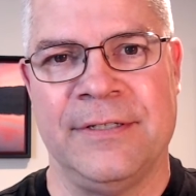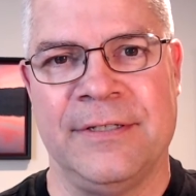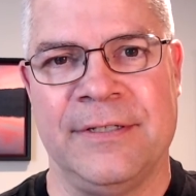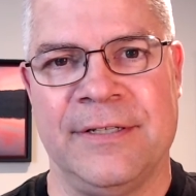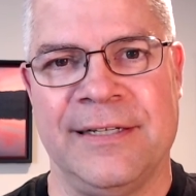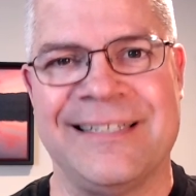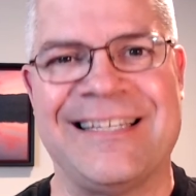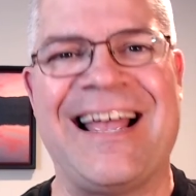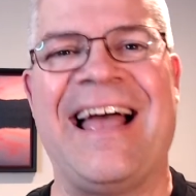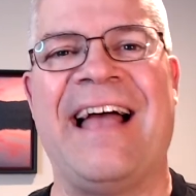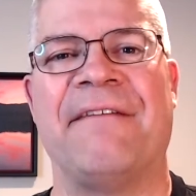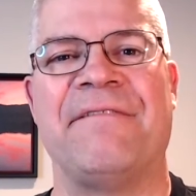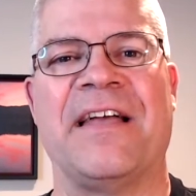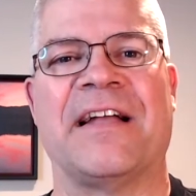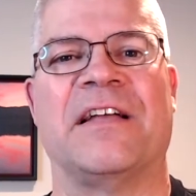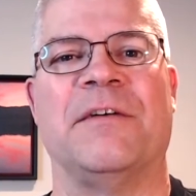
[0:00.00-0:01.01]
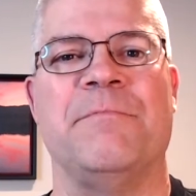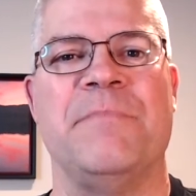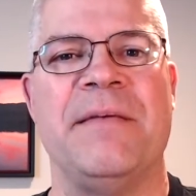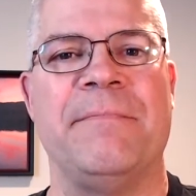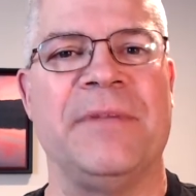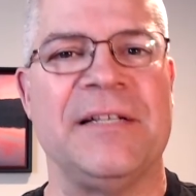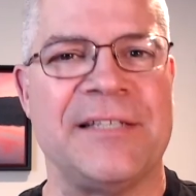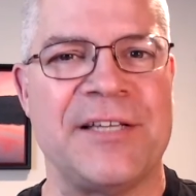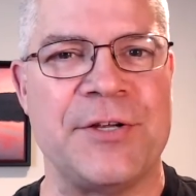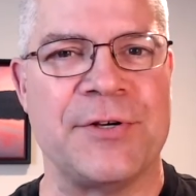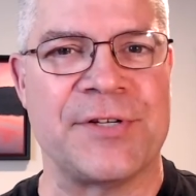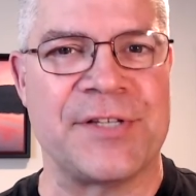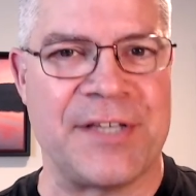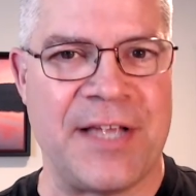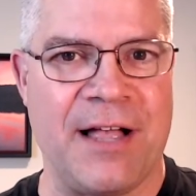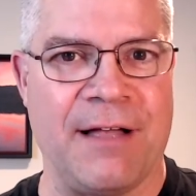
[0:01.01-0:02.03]
is to have that commitment to
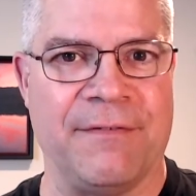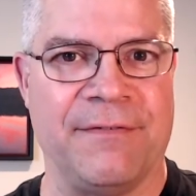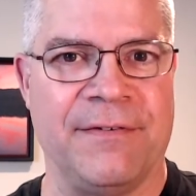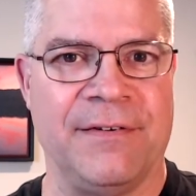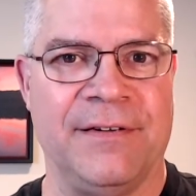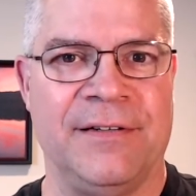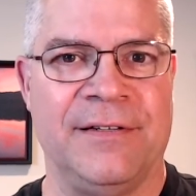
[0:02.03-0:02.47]
yourself